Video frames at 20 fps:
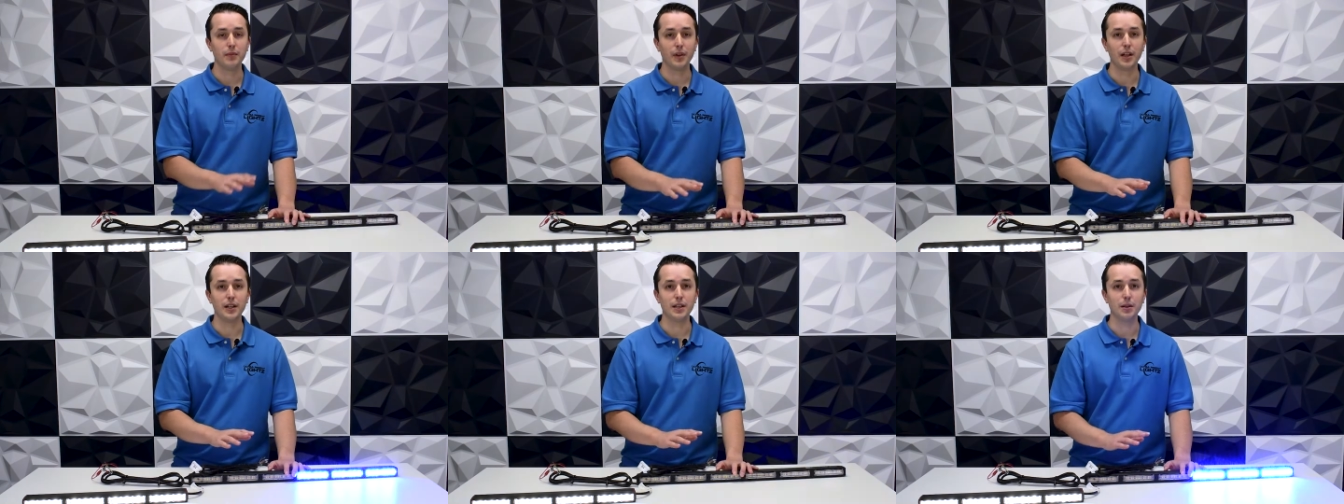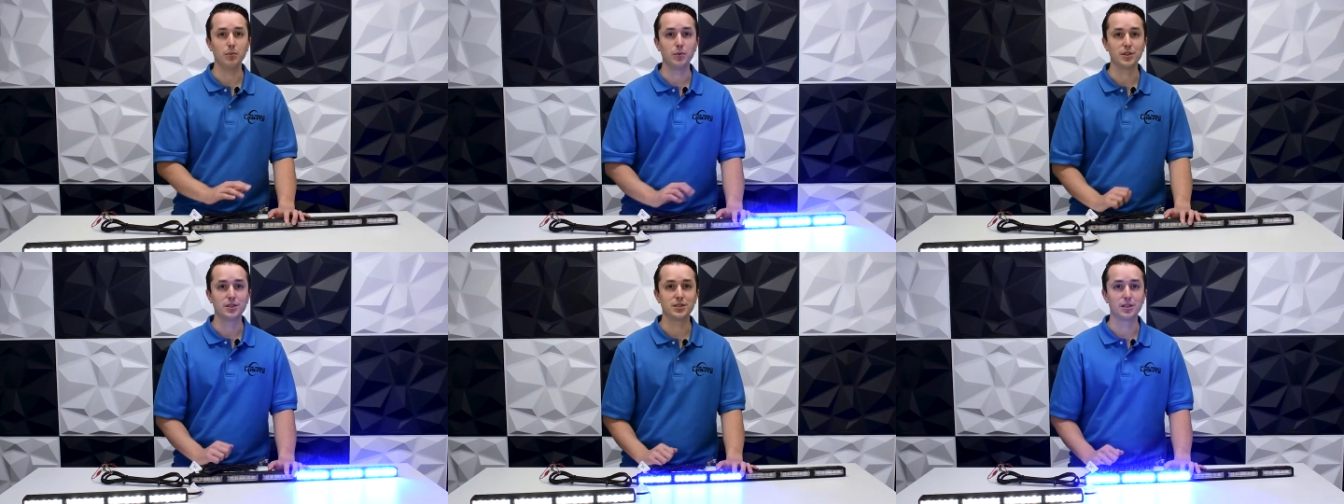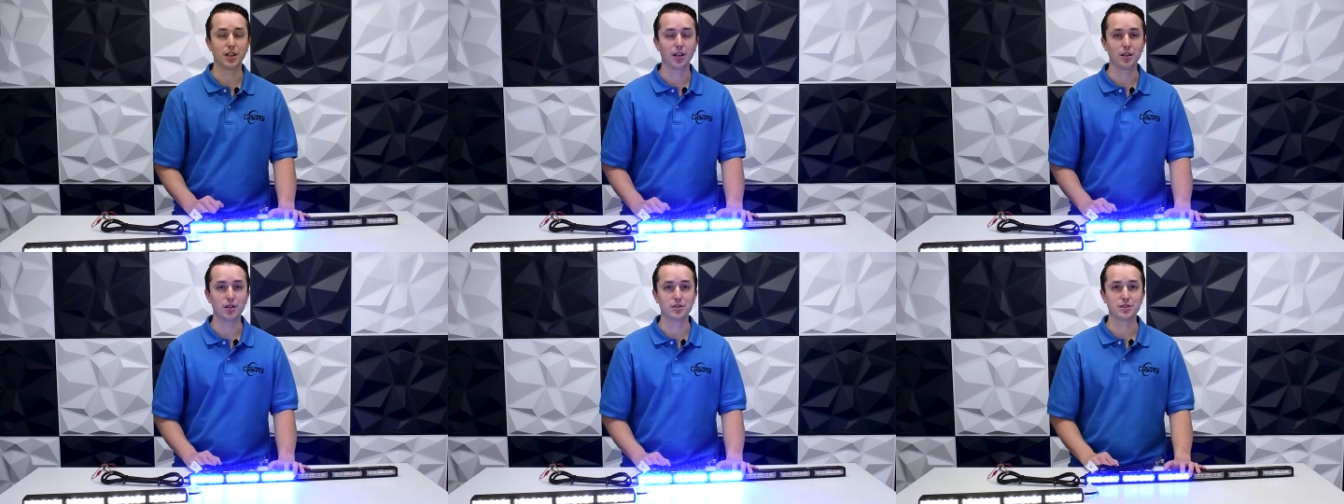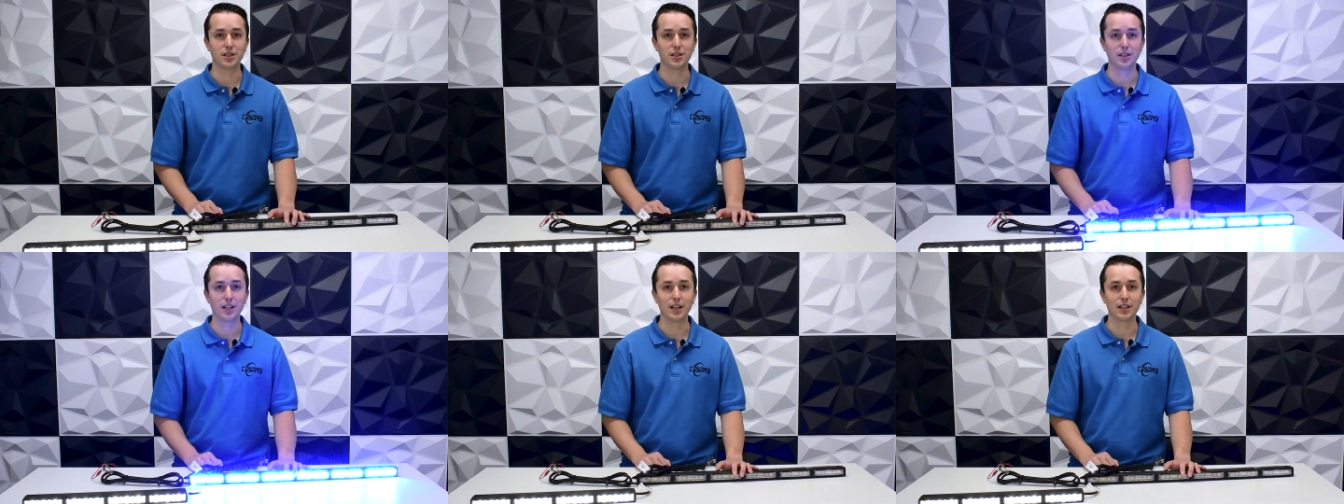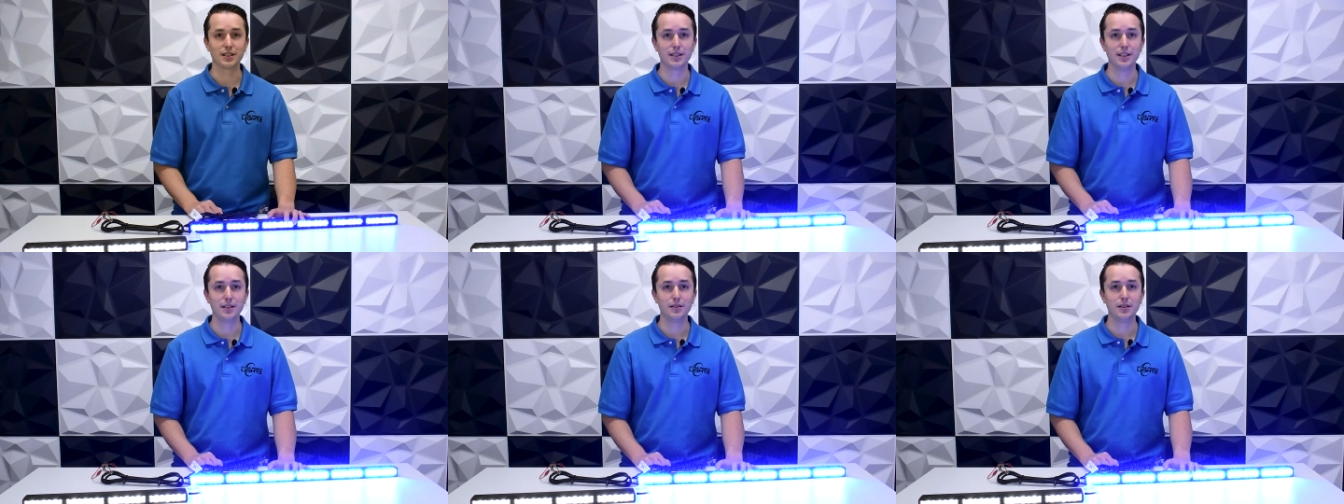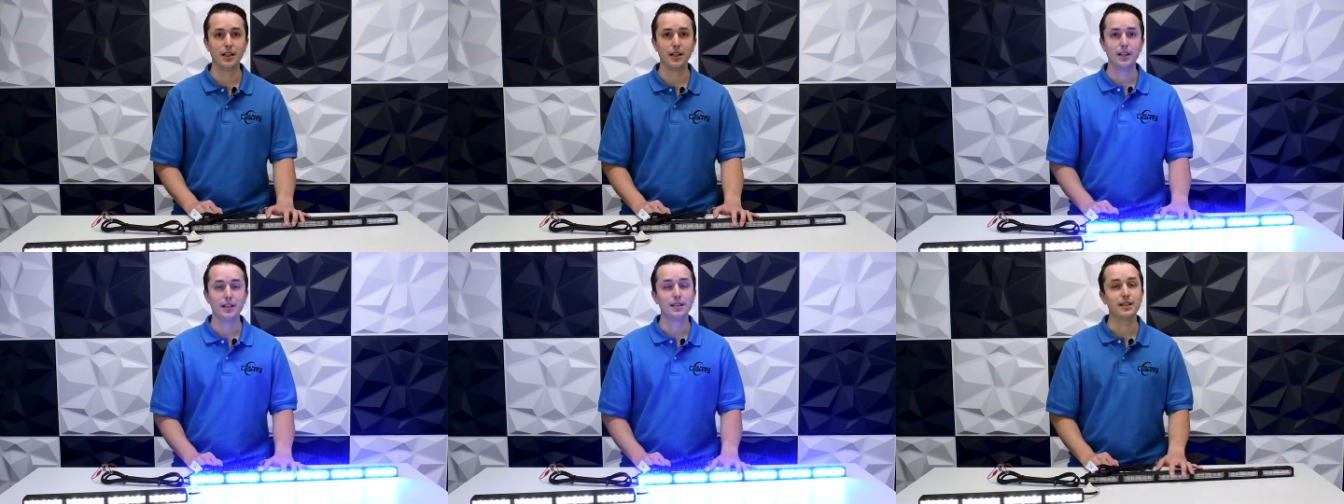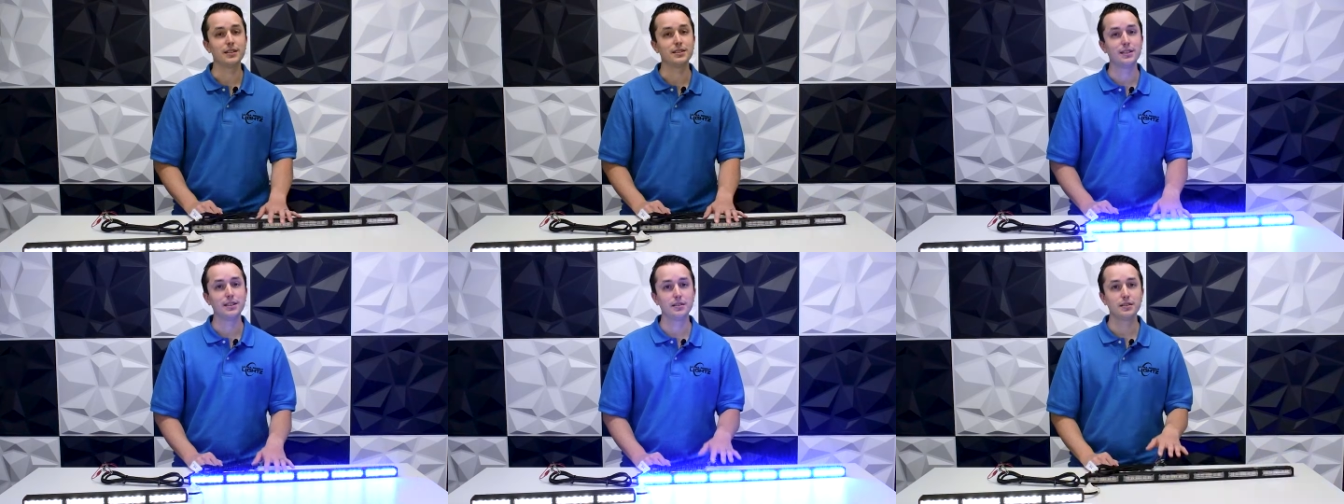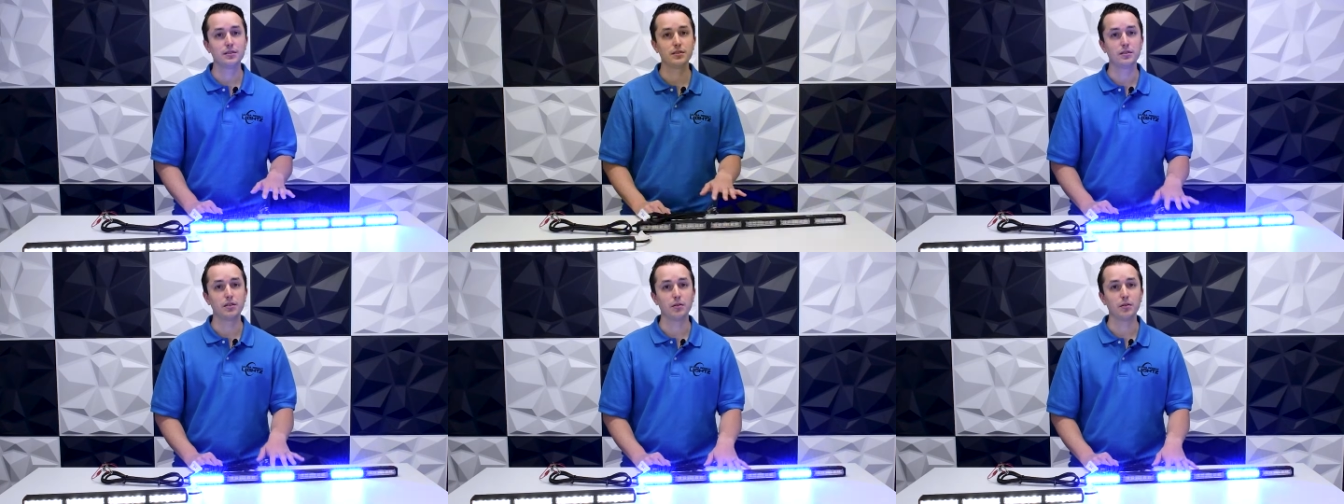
And then once the colors are locked in, that's it.